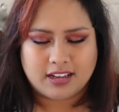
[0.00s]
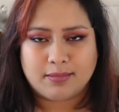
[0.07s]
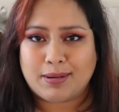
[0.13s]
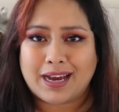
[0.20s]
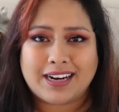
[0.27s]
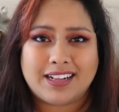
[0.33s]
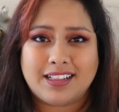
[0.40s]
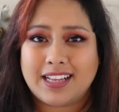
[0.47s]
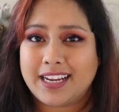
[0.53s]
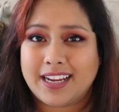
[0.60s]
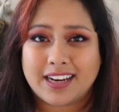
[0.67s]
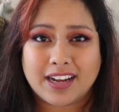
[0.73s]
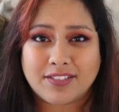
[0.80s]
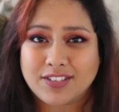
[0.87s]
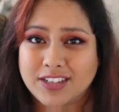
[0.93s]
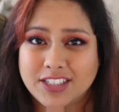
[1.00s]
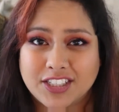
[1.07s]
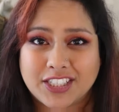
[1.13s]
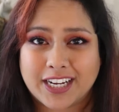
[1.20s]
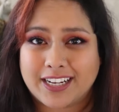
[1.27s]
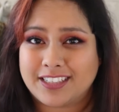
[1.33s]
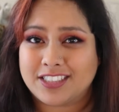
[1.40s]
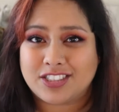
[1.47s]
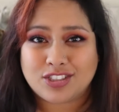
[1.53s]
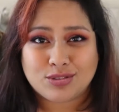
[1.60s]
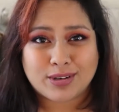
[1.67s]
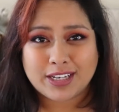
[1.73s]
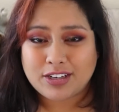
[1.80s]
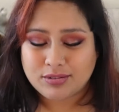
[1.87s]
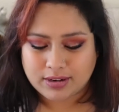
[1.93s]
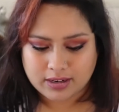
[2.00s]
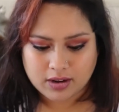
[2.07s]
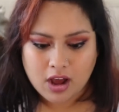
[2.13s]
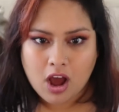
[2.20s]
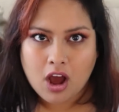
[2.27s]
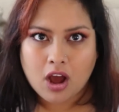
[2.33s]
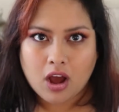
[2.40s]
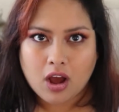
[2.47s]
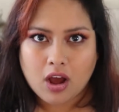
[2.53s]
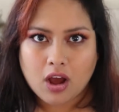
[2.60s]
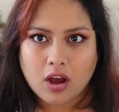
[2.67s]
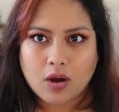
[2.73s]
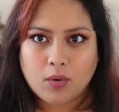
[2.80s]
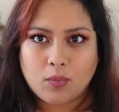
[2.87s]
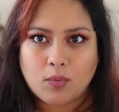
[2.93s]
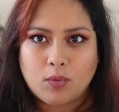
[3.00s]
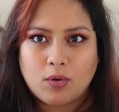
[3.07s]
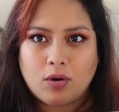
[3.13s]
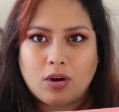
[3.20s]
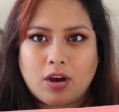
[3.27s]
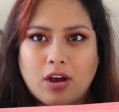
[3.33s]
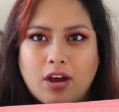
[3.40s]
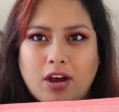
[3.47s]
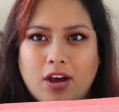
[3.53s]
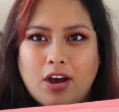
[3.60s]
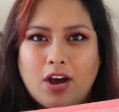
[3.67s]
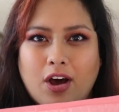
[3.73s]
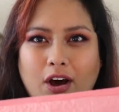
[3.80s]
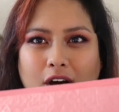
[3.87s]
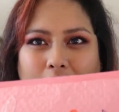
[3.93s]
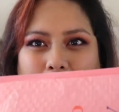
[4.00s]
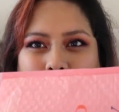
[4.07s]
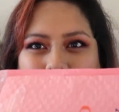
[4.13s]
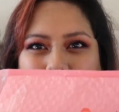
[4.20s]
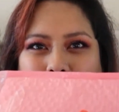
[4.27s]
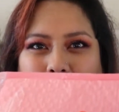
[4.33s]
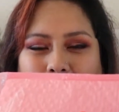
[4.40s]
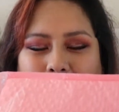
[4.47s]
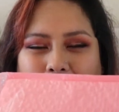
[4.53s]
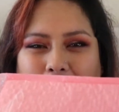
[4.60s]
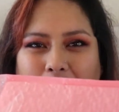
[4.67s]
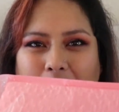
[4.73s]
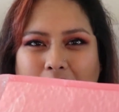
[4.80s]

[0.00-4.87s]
Battle ain't ever gonna change. It's 2020. Whoa!